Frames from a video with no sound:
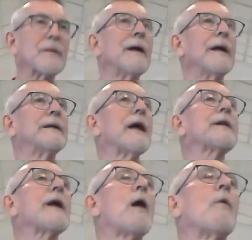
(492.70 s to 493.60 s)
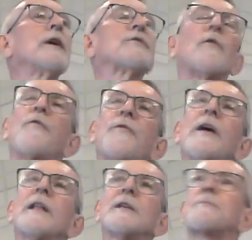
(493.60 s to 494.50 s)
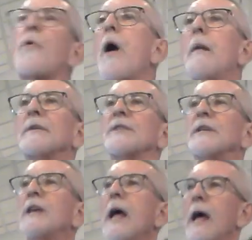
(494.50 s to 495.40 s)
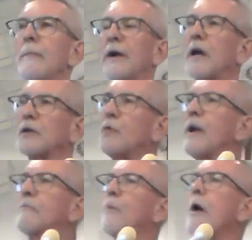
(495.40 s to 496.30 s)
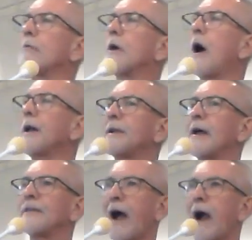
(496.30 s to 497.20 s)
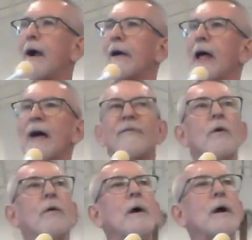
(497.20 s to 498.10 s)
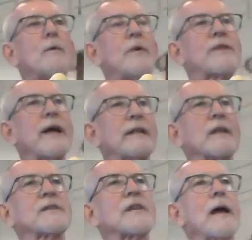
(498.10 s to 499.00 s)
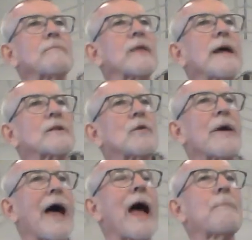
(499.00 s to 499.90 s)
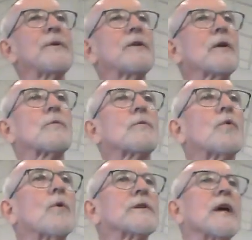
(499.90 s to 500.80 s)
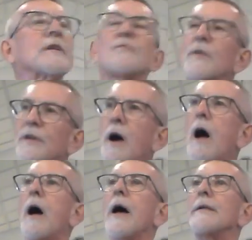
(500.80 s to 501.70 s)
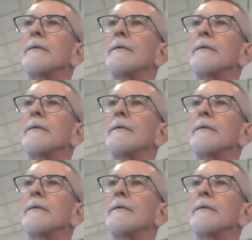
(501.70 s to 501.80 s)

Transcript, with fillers: He doesn't always fulfill his promises. And because we have brought God down to our level, we think the same thing's going to happen to, towards us with God.